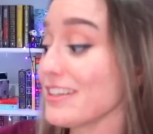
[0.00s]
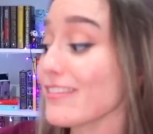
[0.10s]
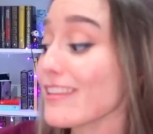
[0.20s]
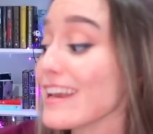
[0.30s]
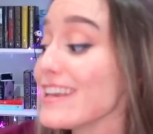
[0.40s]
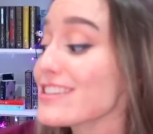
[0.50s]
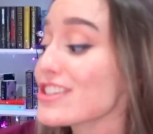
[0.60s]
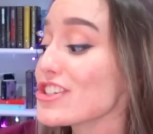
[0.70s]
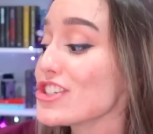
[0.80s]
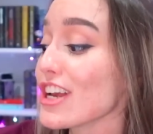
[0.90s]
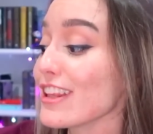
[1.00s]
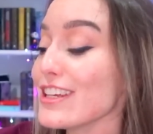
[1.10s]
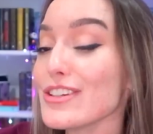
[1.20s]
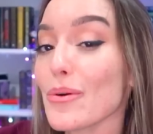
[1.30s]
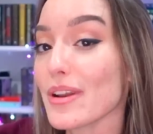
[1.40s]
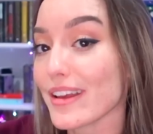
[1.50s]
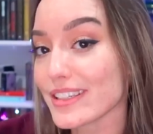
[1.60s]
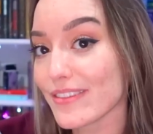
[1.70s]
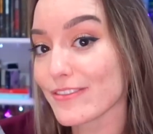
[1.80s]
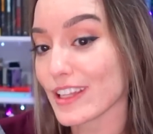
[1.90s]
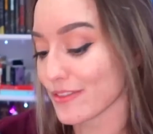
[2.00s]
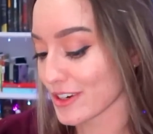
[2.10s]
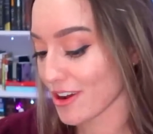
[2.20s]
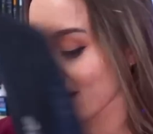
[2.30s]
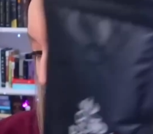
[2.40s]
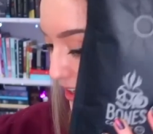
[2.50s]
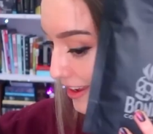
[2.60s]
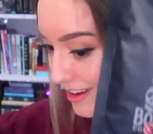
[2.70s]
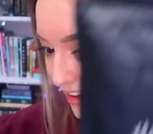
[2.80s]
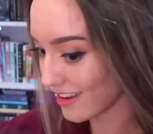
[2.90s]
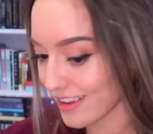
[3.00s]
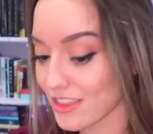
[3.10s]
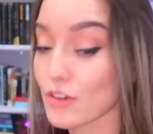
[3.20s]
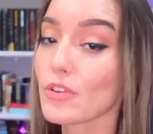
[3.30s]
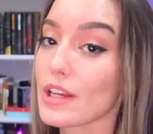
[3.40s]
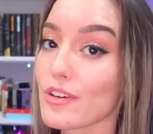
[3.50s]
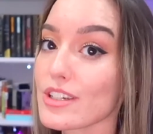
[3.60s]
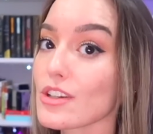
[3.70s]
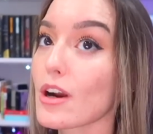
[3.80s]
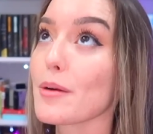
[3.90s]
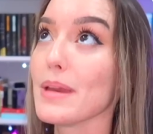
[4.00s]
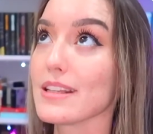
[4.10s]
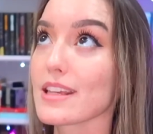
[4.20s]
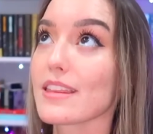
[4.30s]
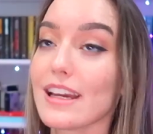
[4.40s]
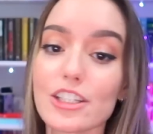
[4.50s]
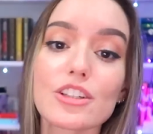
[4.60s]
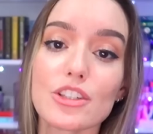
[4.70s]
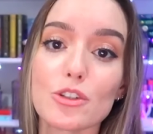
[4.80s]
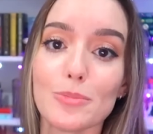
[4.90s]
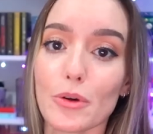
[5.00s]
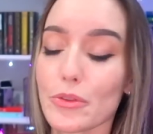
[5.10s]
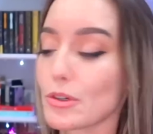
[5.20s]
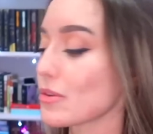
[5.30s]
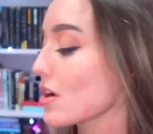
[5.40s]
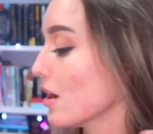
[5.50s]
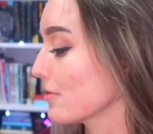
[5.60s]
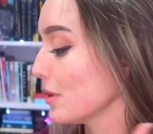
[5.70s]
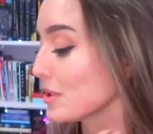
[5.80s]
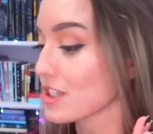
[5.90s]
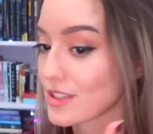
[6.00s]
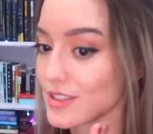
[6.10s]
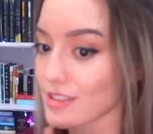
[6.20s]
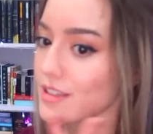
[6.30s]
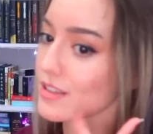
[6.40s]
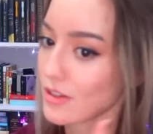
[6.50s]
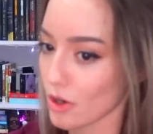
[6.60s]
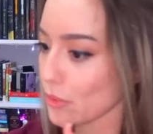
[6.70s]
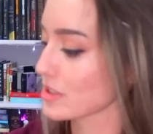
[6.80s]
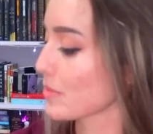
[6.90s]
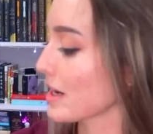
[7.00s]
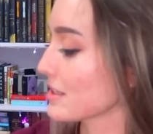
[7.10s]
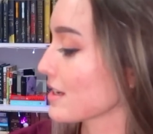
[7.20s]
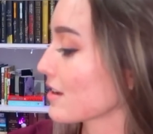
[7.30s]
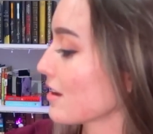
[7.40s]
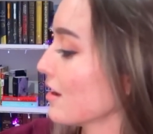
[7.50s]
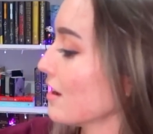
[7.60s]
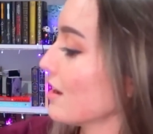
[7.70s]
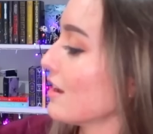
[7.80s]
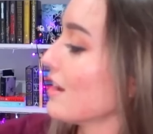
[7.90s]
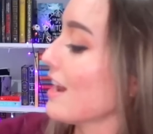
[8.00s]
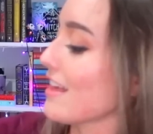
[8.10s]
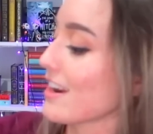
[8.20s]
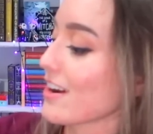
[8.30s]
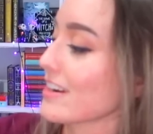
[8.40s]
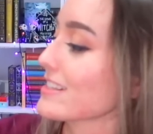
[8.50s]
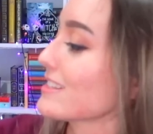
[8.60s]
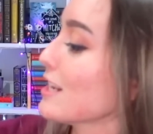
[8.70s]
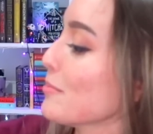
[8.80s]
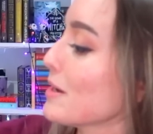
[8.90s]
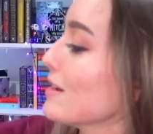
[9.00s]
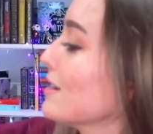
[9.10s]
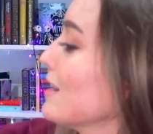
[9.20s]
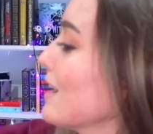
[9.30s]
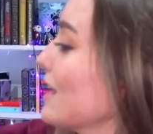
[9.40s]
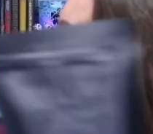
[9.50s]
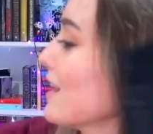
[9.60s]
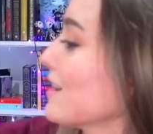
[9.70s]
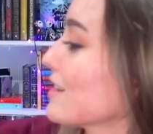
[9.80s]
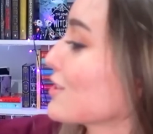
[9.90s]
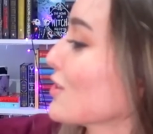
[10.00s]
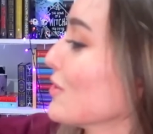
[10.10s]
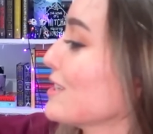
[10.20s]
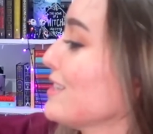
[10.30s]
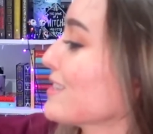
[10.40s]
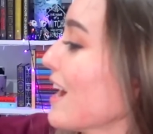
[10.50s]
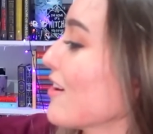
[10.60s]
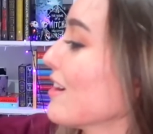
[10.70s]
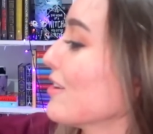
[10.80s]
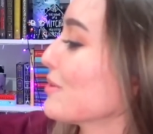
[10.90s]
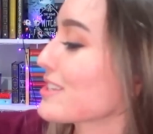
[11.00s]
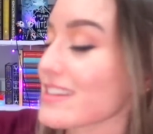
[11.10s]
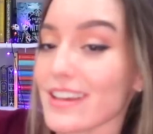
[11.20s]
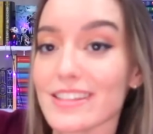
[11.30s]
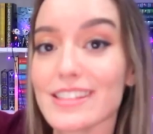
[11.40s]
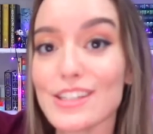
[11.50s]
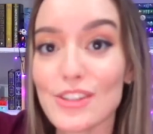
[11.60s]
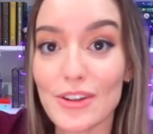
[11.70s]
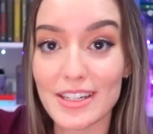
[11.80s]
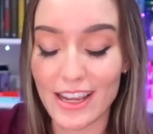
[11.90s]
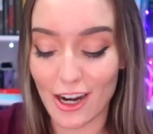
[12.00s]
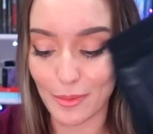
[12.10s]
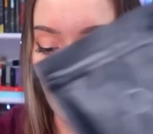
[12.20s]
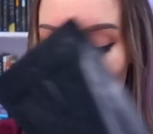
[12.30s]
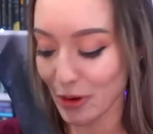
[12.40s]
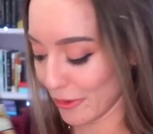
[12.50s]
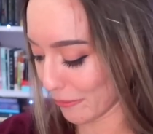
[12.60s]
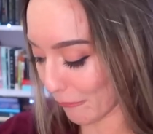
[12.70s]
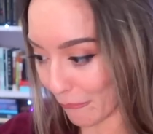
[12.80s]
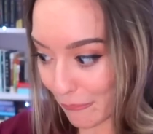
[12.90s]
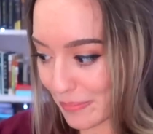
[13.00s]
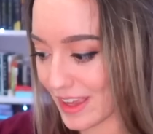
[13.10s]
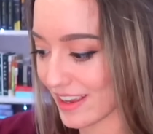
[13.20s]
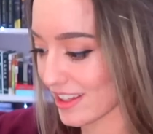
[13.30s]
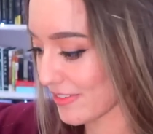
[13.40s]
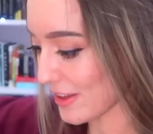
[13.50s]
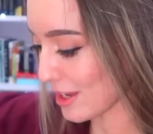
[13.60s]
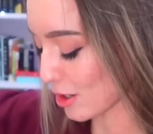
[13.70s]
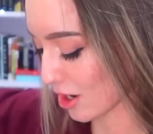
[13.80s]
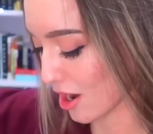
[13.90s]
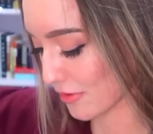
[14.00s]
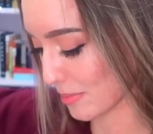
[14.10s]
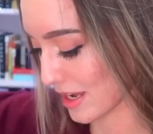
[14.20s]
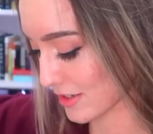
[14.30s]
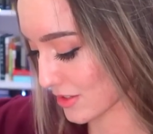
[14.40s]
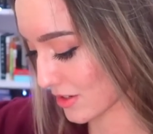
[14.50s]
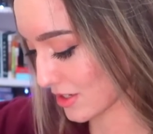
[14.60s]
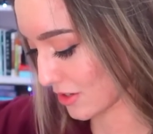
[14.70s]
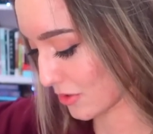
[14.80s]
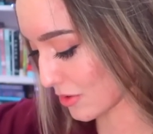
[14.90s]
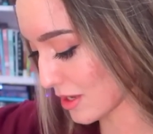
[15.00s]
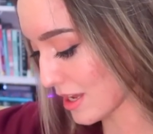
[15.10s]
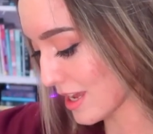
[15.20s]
glazed jelly donut flavored coffee. Their flavorings are amazing. They actually do pull through in the coffee, which is always surprising. And then I got a Cinnabon and a Salty Siren, which is like a sea salt and caramel mocha. I love how their coffee bags look too.